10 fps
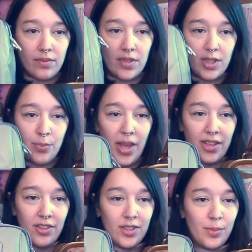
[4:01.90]
This bag
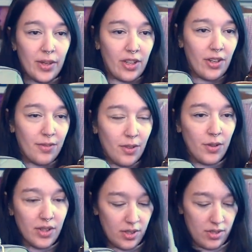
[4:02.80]
looks bigger, of
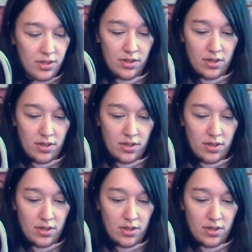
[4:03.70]
course,